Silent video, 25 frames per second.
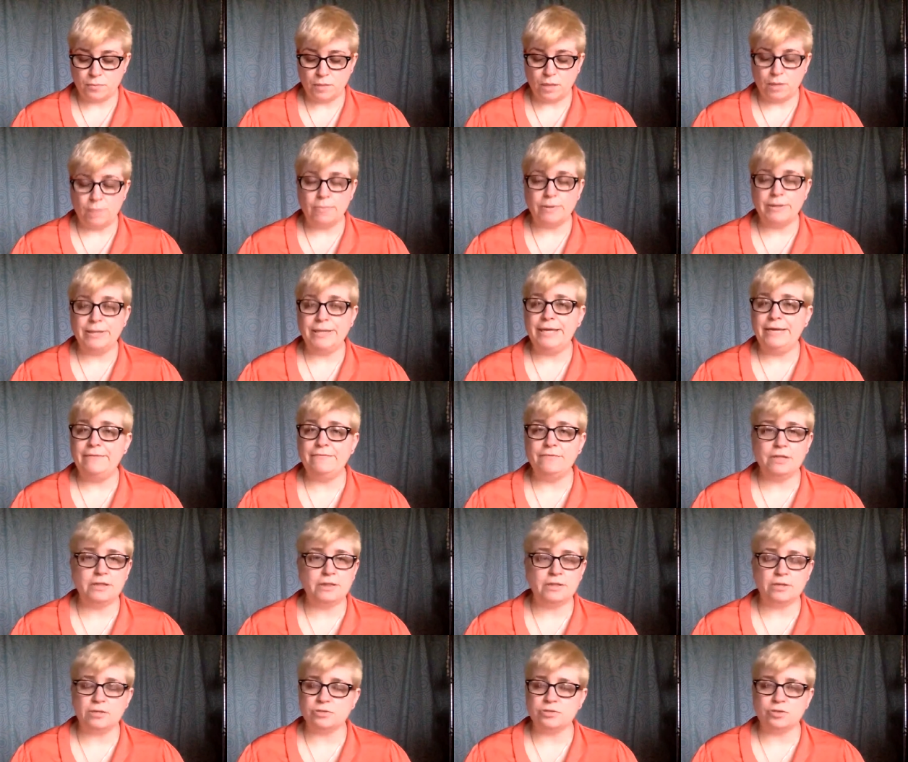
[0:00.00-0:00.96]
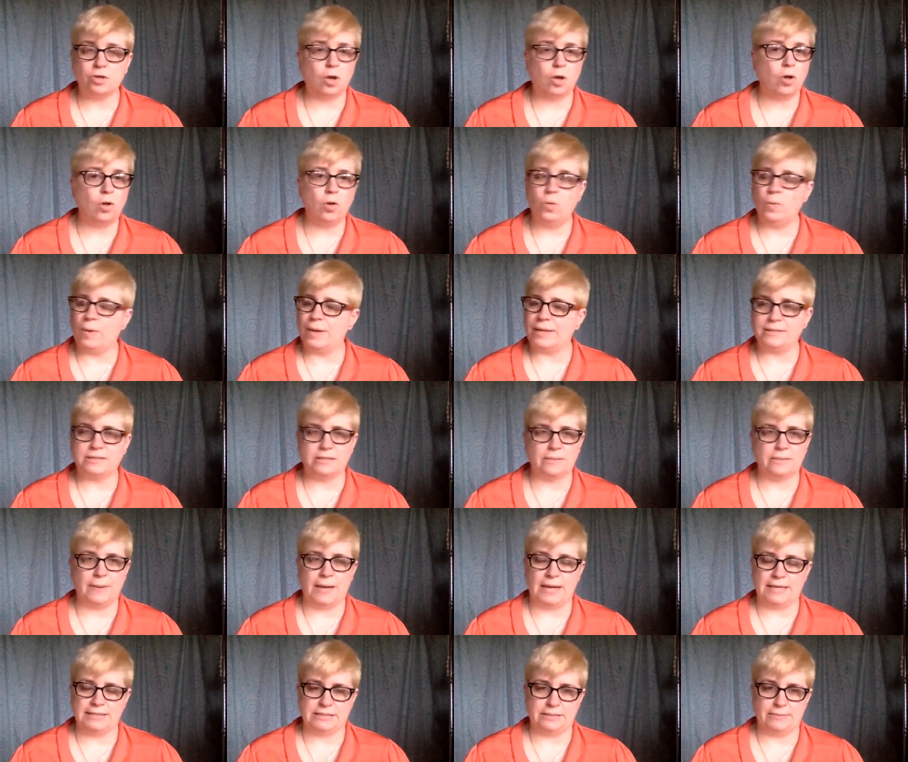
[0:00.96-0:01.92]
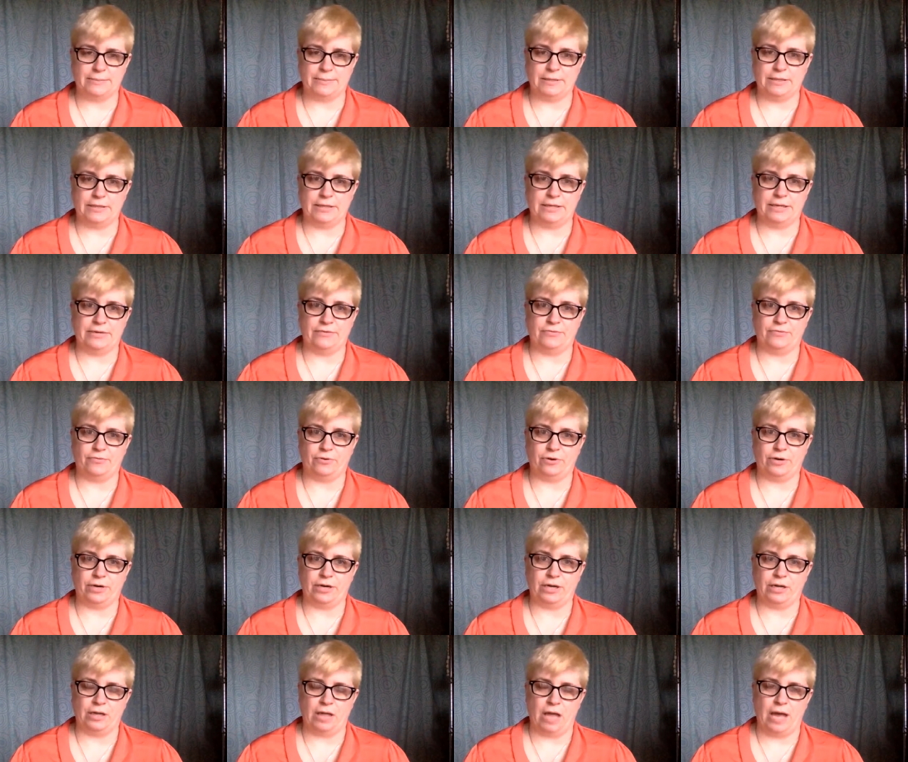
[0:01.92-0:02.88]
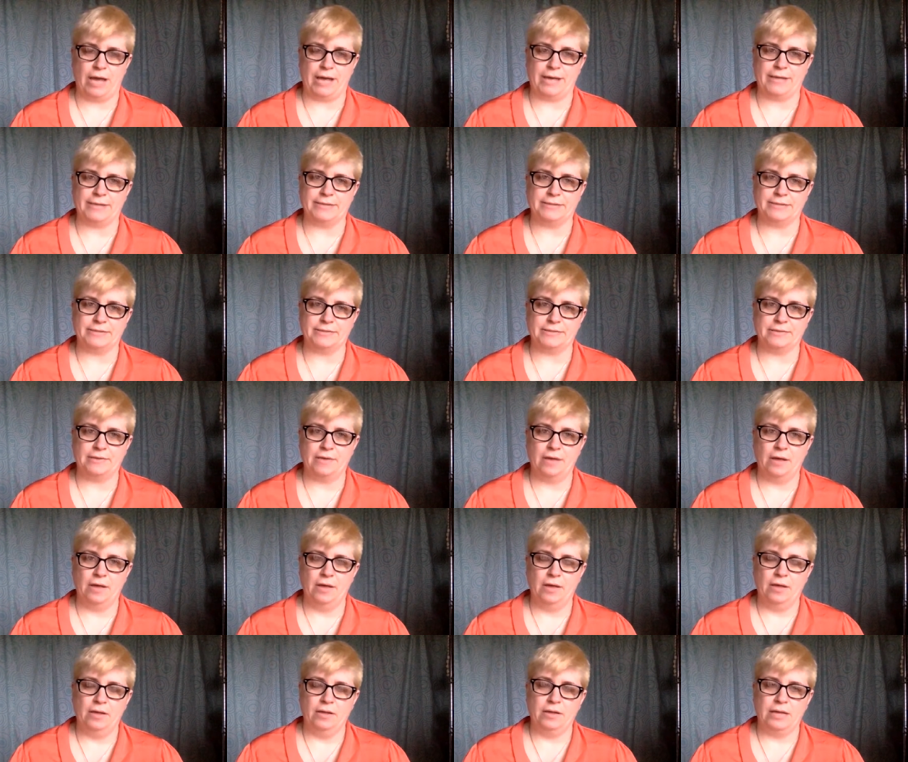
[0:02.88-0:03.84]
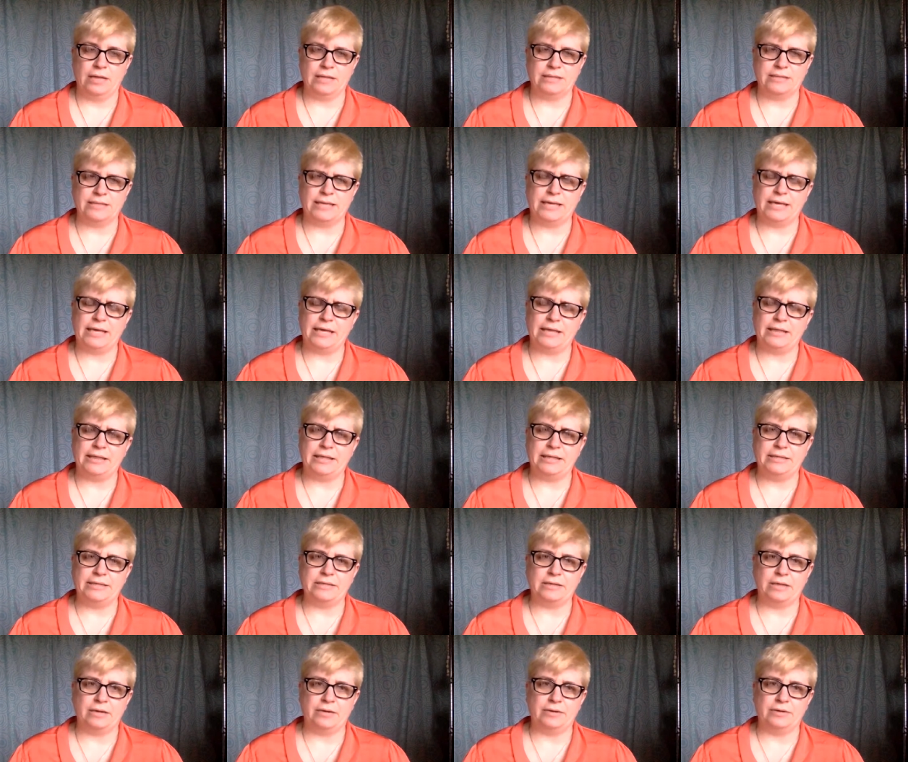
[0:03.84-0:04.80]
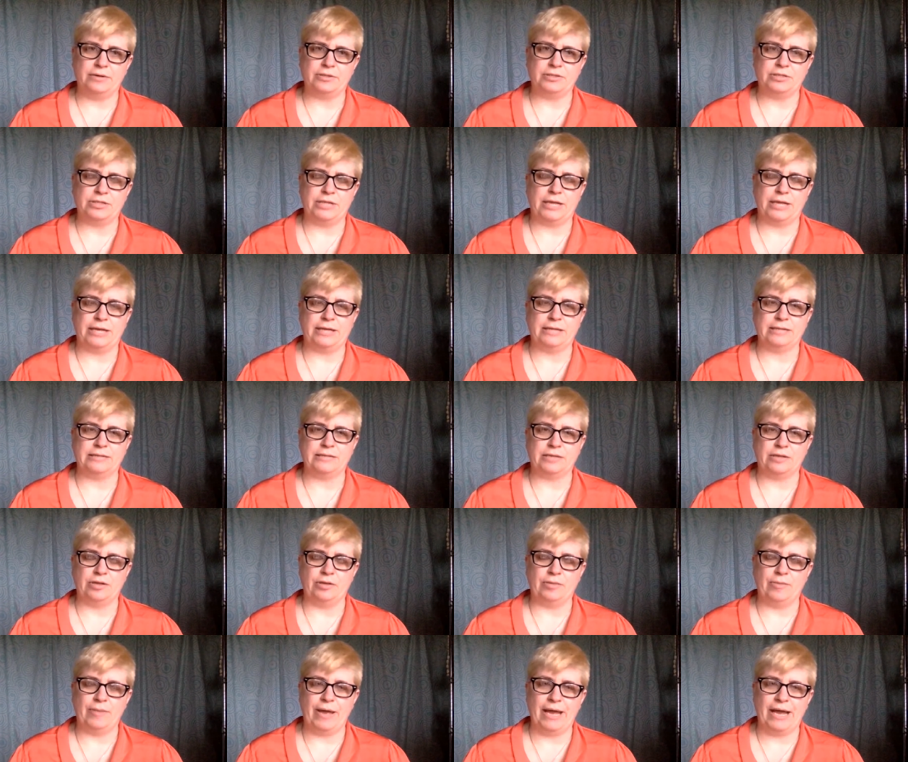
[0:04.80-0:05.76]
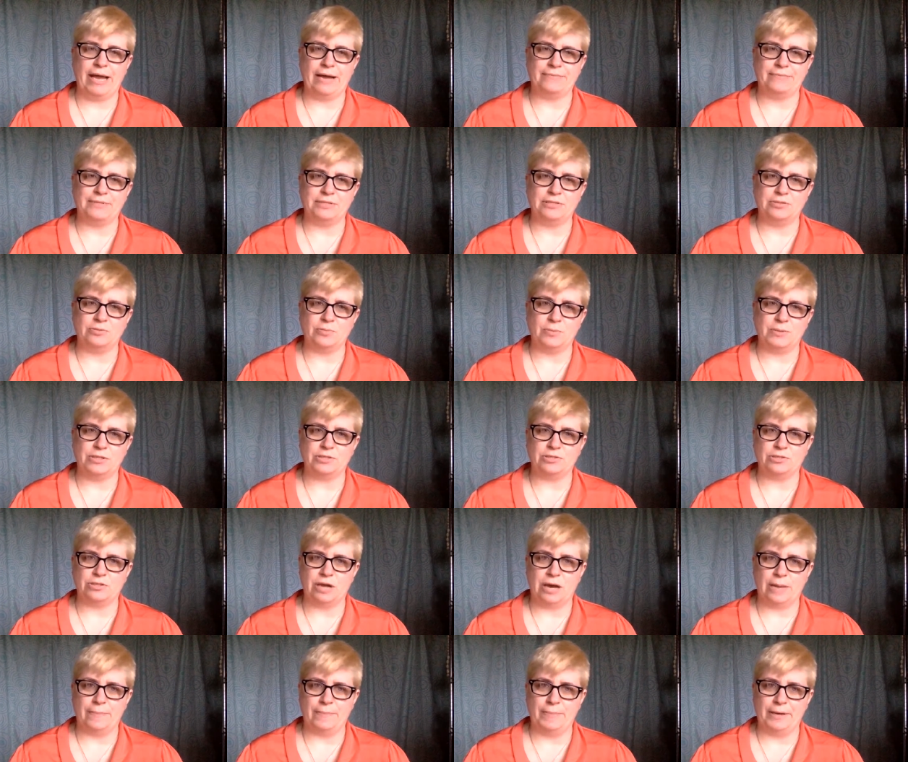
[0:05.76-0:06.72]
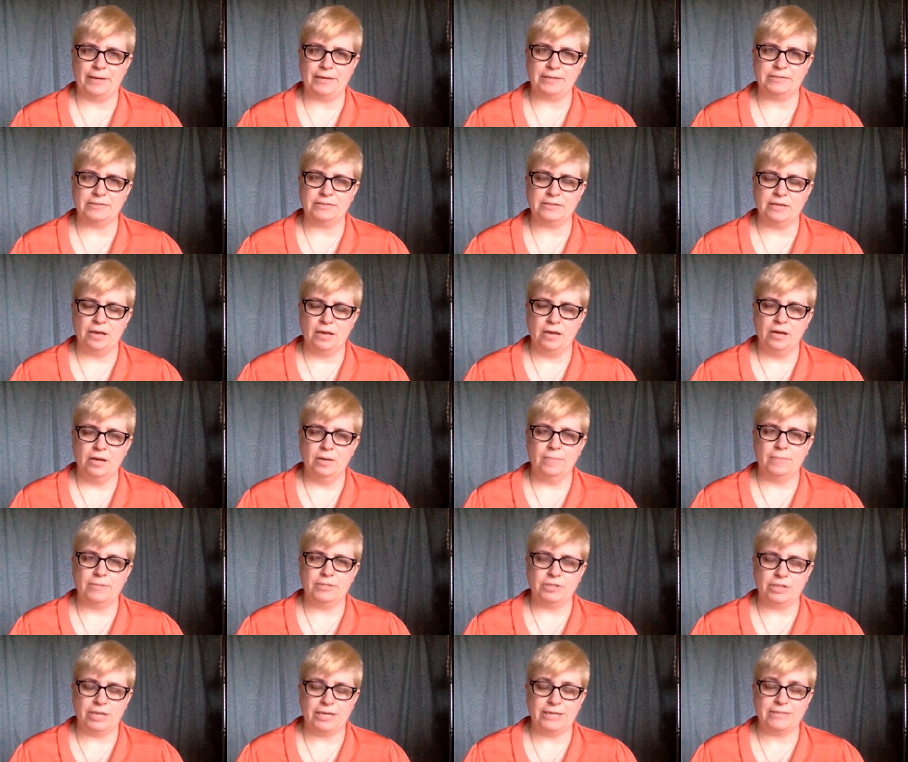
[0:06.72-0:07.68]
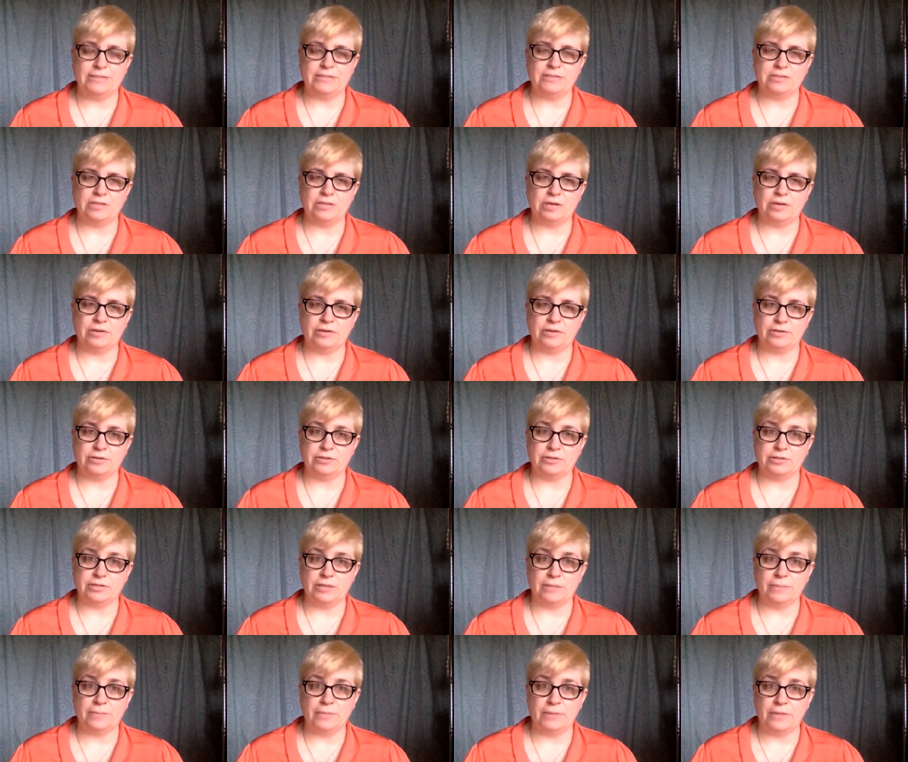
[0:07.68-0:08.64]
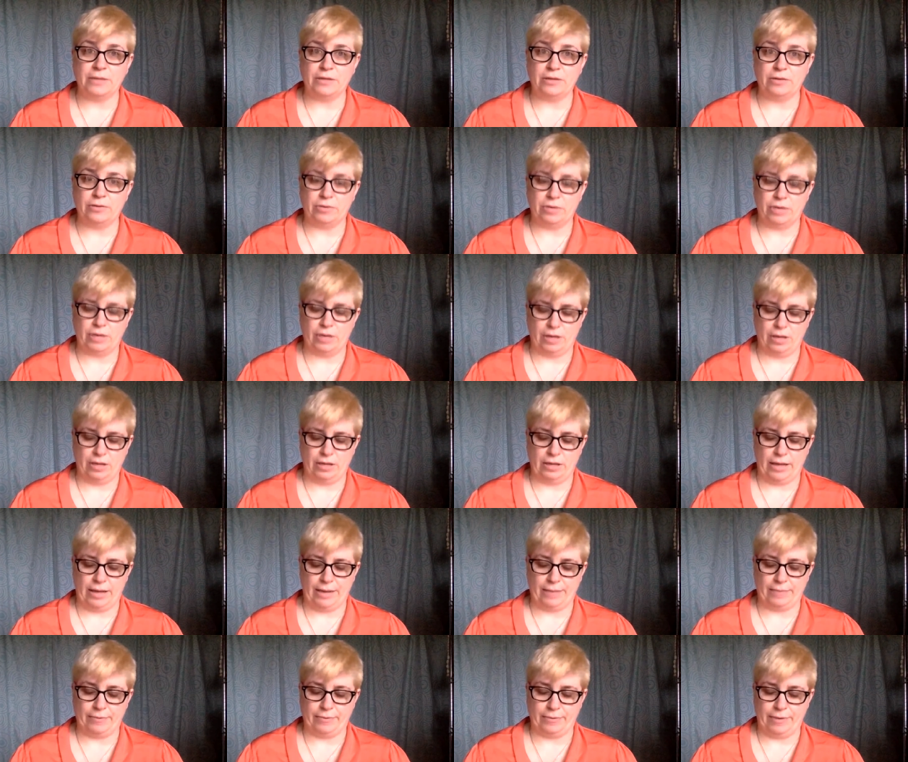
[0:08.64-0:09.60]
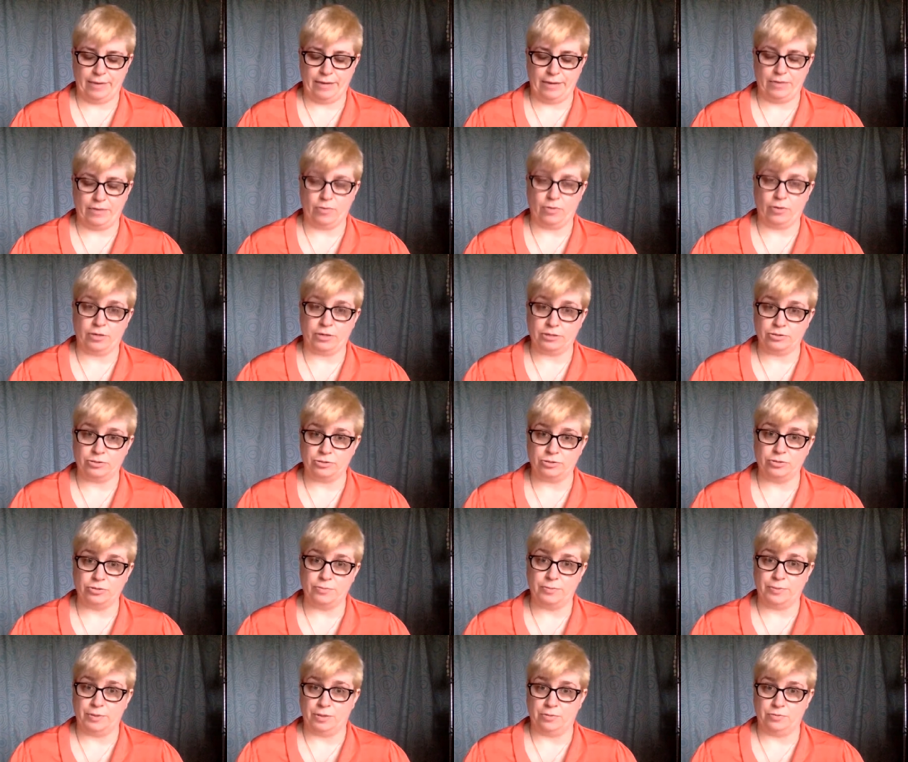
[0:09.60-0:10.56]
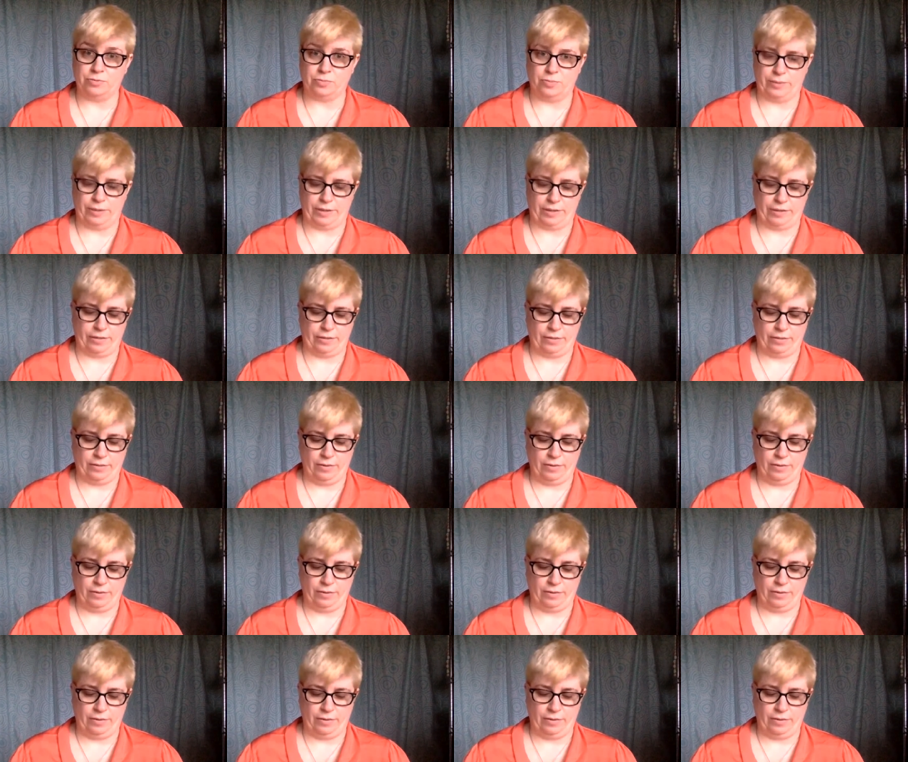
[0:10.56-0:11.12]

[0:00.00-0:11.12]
Believe that there's always a possibility for an alliance. That's a key thing to understand, is that you may have to switch topics, but chances are there's something you can collaborate or contribute with.